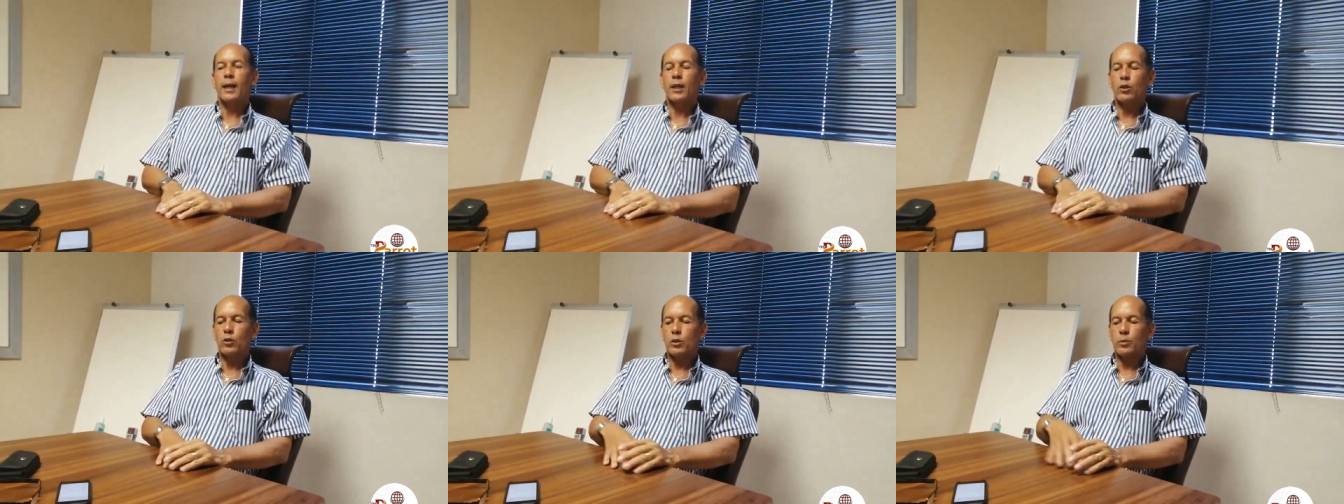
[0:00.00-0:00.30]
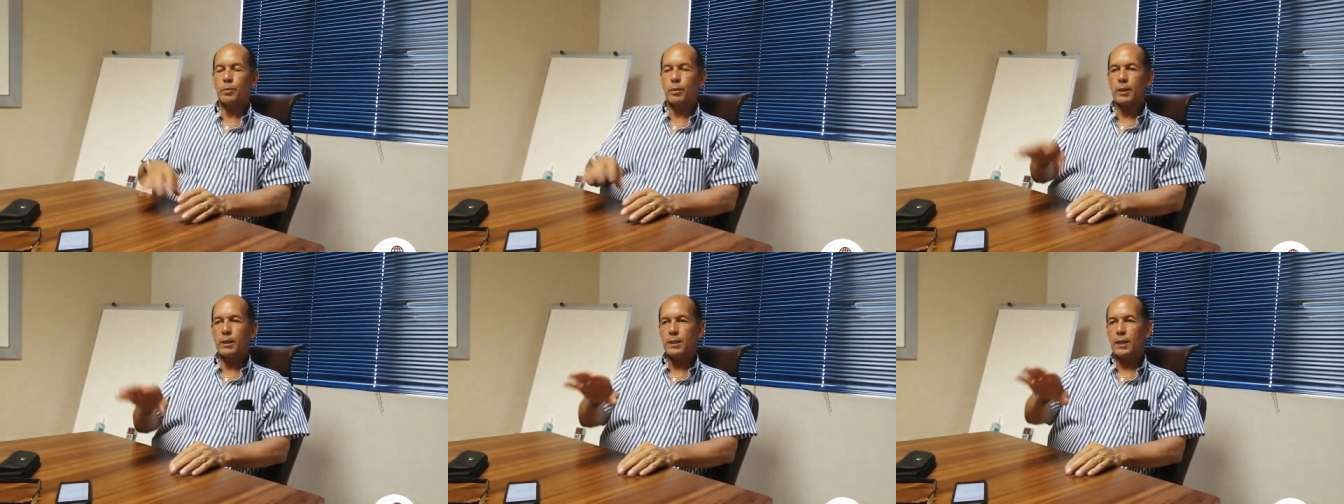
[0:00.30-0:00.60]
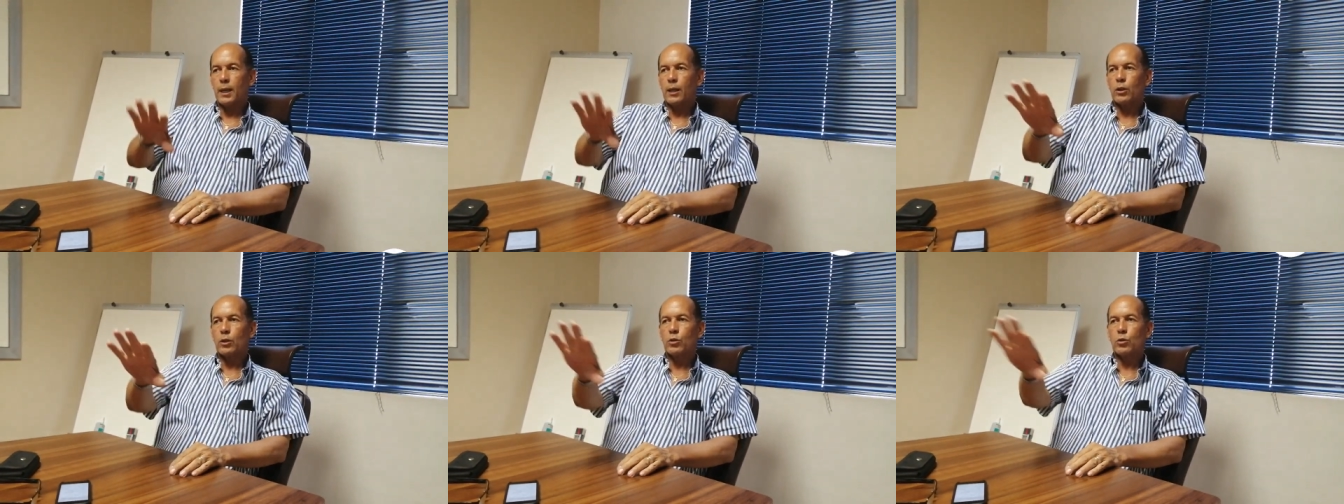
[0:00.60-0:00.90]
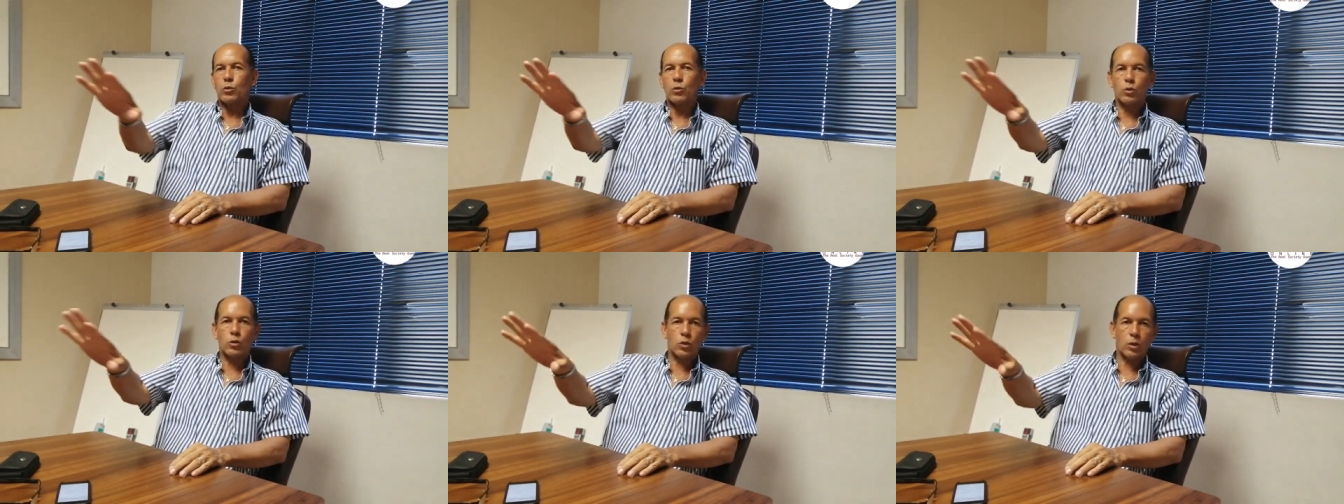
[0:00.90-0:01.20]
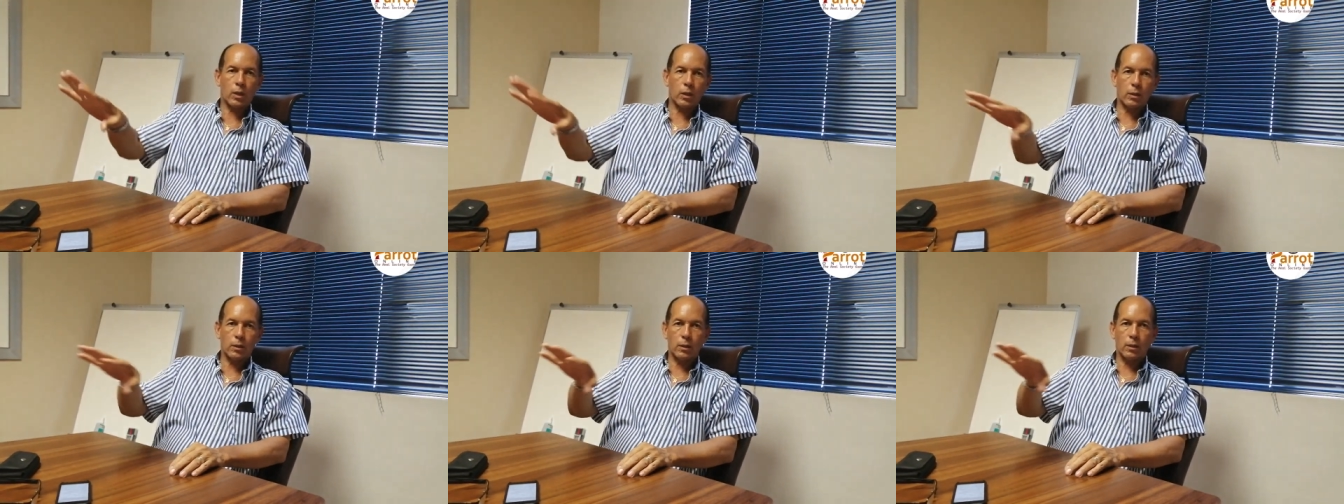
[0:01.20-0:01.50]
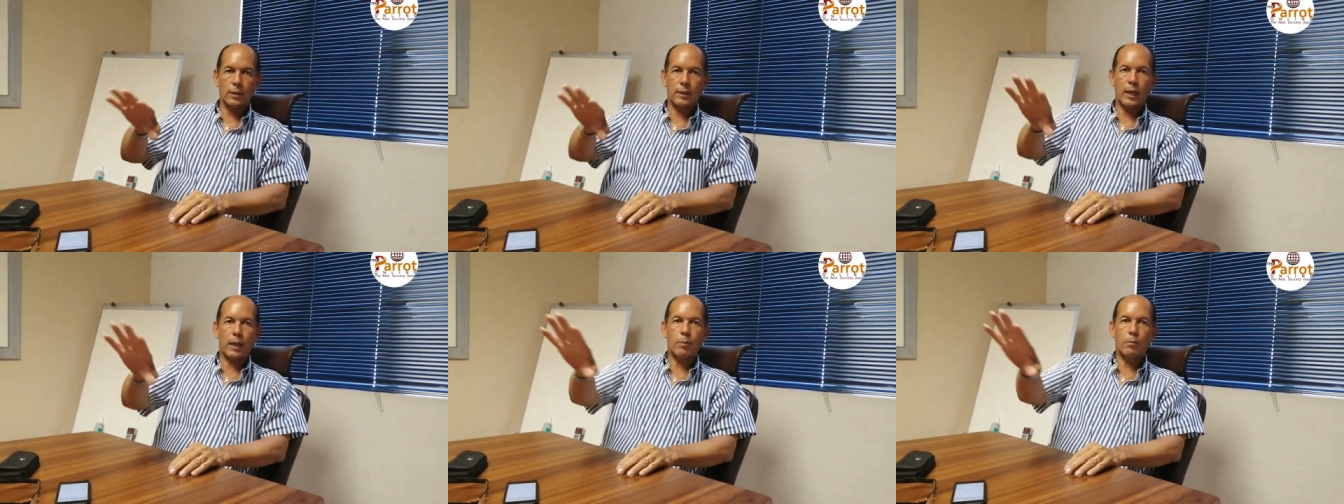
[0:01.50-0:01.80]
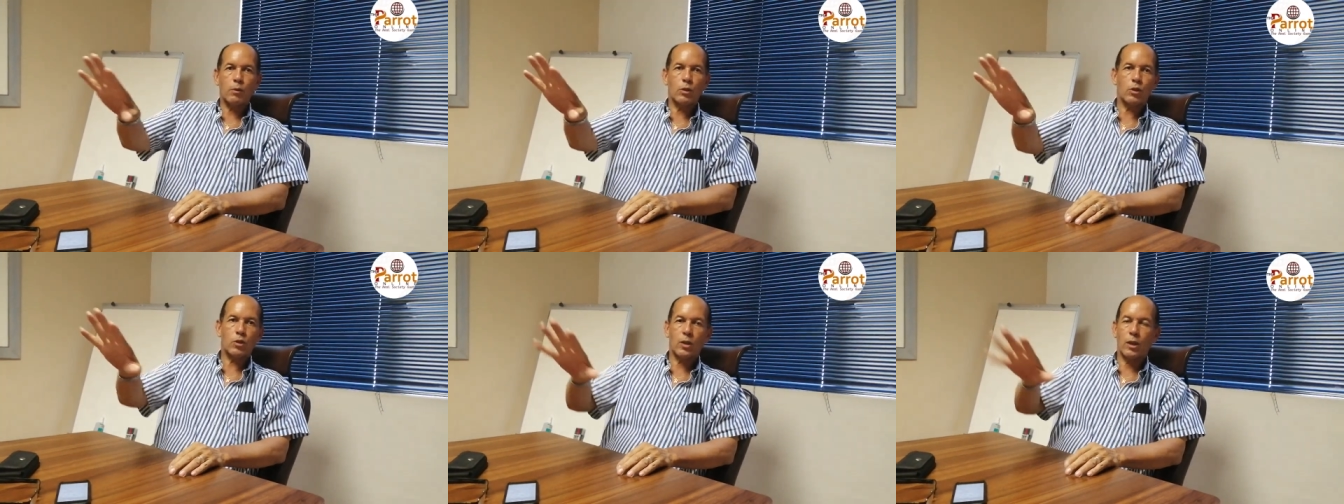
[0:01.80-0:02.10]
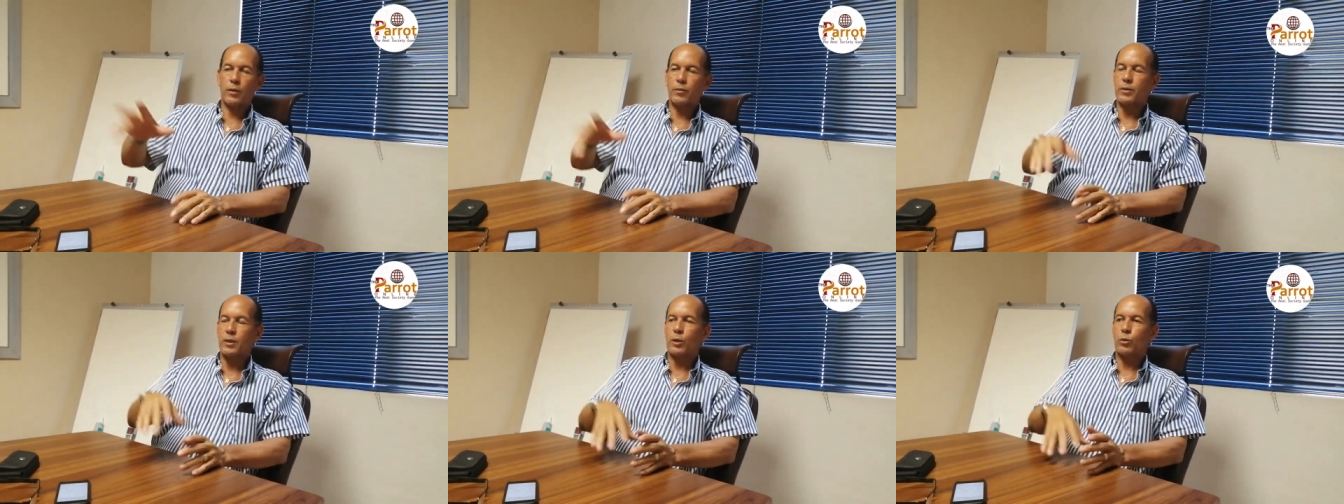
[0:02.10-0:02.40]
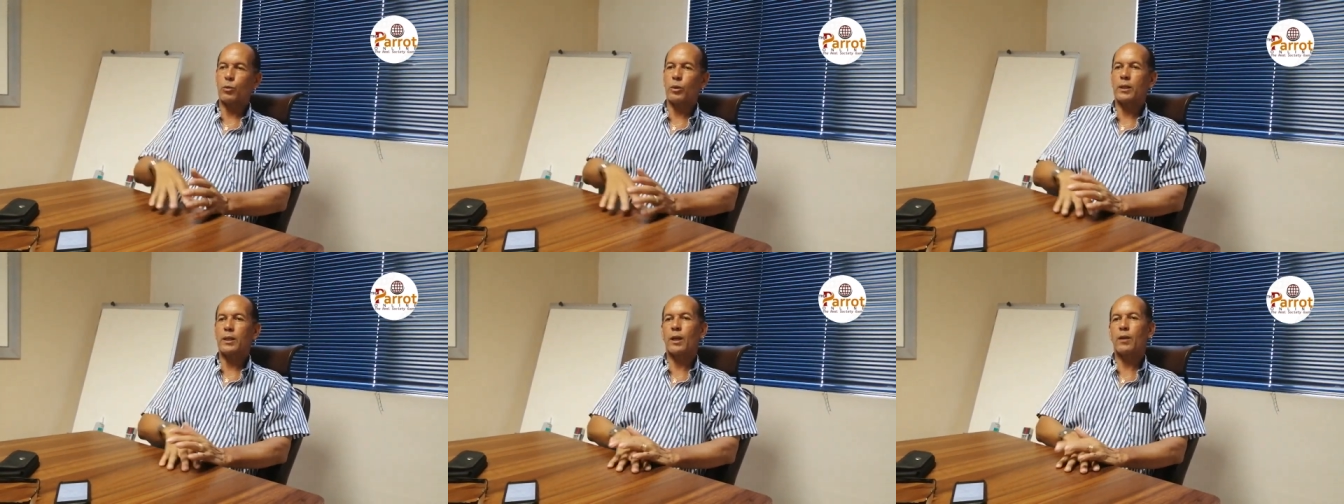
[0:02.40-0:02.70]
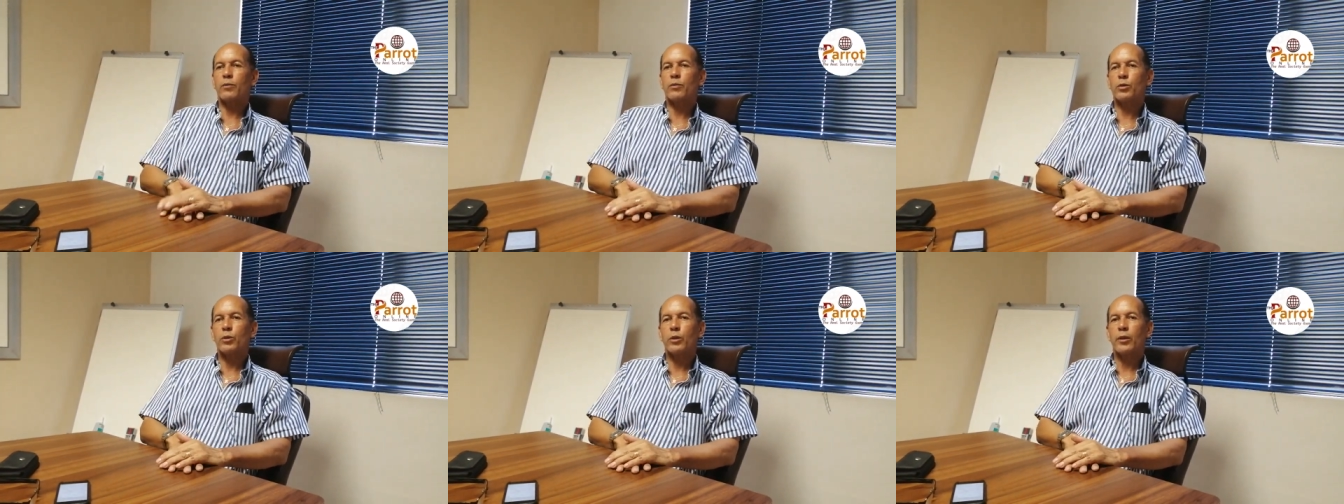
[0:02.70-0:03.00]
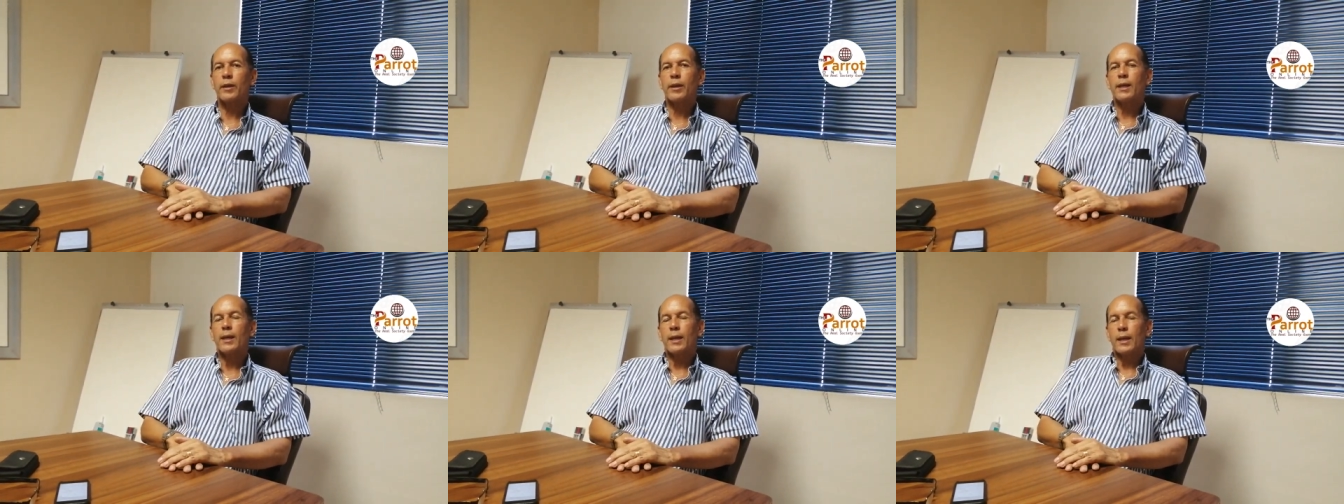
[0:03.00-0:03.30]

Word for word: and he was being taken to certain game reserves and what have you.